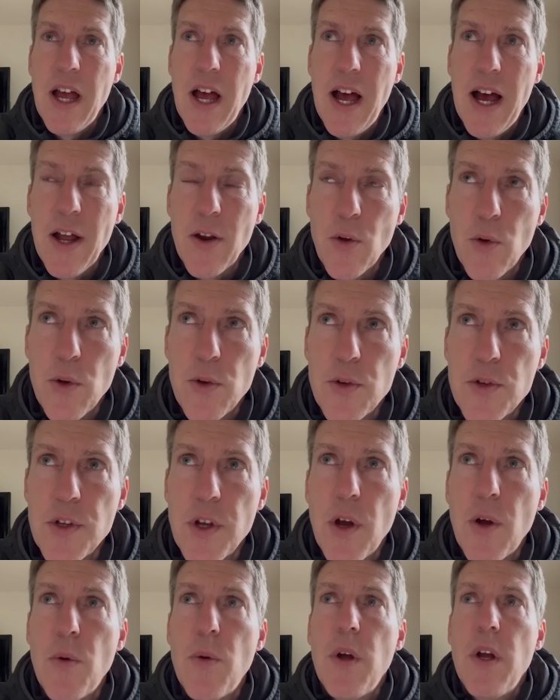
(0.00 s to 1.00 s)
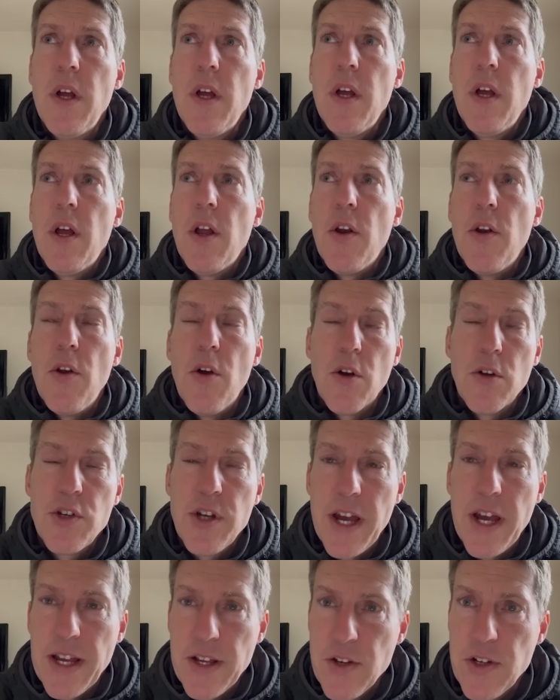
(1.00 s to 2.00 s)
and also not
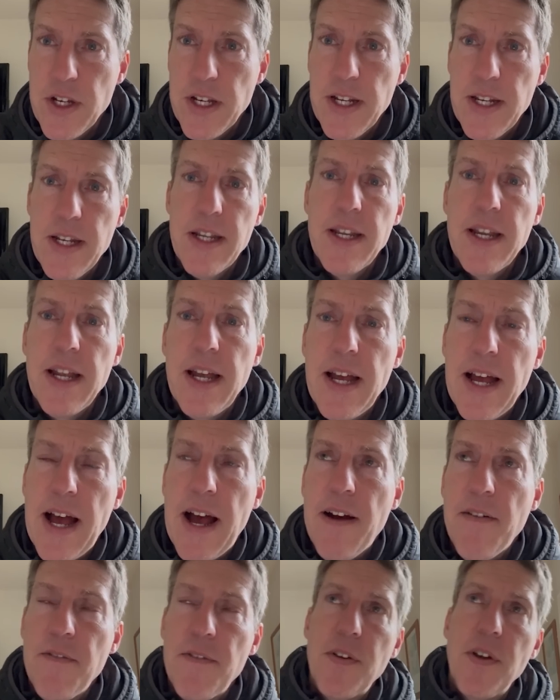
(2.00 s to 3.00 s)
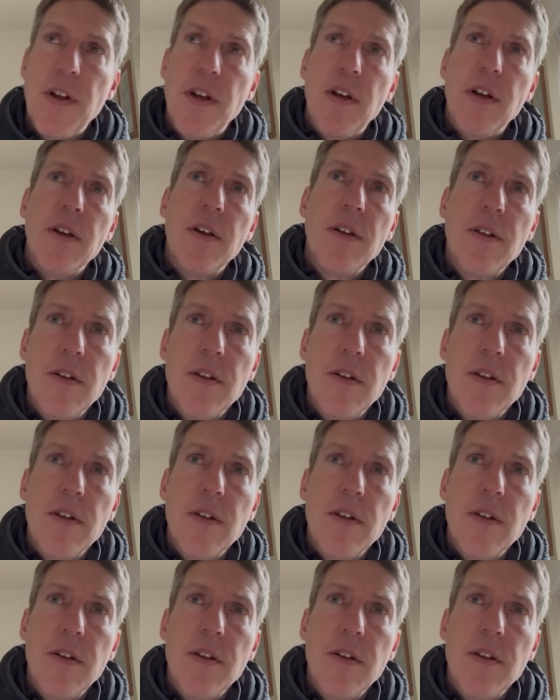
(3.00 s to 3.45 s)
changing after